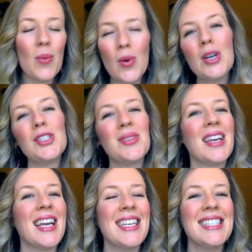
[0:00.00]
would you
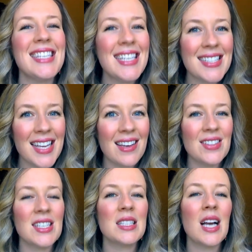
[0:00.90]
like a detailed and